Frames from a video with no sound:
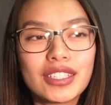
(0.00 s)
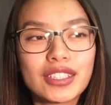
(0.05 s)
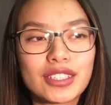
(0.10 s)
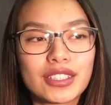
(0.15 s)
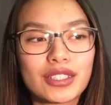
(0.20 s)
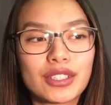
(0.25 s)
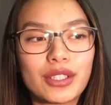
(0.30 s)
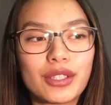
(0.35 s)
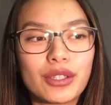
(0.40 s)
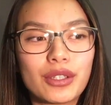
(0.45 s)

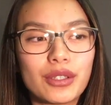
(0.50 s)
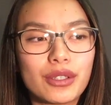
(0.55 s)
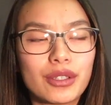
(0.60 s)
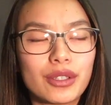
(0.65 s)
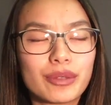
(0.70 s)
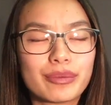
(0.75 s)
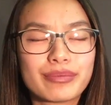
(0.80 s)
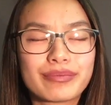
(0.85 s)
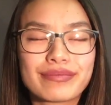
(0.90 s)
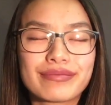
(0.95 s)

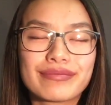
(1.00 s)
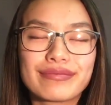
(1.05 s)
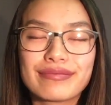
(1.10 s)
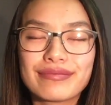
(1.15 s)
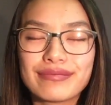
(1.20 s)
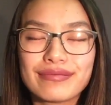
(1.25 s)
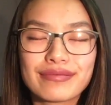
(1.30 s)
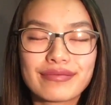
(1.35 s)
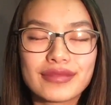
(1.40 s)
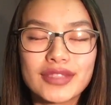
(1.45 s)
So
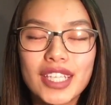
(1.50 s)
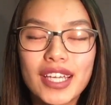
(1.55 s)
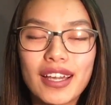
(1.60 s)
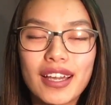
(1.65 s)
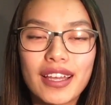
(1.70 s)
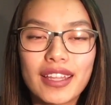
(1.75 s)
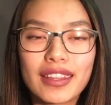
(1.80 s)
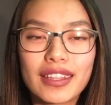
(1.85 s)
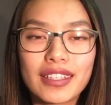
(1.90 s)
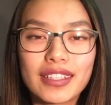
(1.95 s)
yeah,
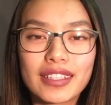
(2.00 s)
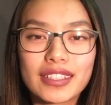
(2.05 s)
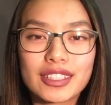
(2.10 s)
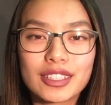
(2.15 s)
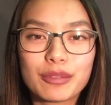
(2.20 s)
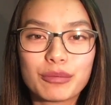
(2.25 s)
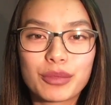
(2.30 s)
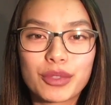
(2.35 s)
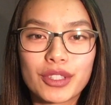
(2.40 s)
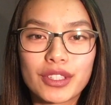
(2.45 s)
I think it's
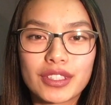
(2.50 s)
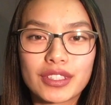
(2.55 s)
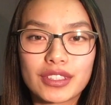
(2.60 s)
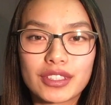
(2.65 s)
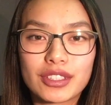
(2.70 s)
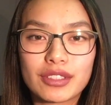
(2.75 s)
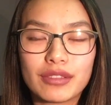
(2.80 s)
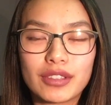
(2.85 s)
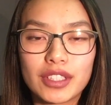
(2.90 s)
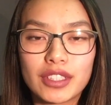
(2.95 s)
important
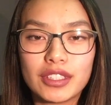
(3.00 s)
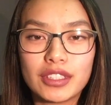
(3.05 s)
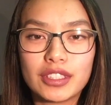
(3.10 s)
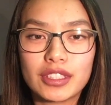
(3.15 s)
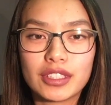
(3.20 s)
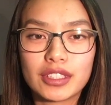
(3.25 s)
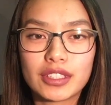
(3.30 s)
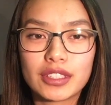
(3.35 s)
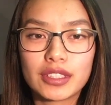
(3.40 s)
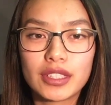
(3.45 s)
to really
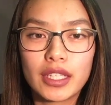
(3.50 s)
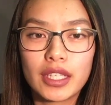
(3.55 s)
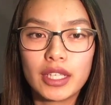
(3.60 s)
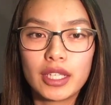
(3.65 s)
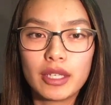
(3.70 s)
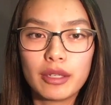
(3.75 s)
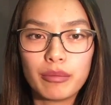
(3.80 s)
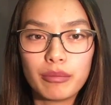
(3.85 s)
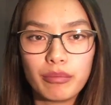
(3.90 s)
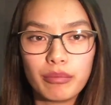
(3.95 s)
just
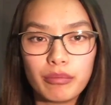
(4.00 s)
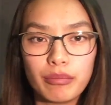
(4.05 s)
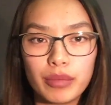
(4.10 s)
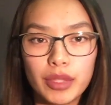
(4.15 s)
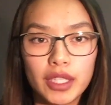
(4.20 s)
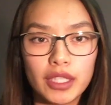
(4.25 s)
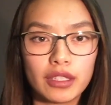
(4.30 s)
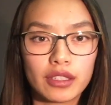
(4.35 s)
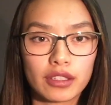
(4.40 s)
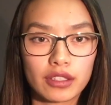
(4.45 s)

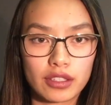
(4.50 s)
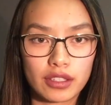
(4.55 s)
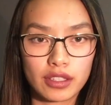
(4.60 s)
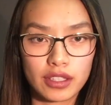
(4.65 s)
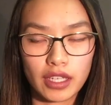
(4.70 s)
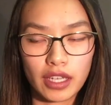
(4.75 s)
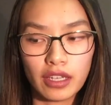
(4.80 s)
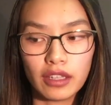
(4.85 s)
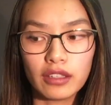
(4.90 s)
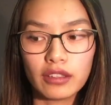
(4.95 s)
be
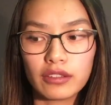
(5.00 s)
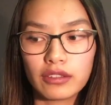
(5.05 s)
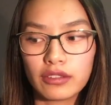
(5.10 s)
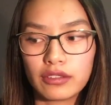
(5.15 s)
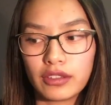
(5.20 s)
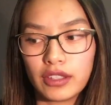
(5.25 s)
yourself.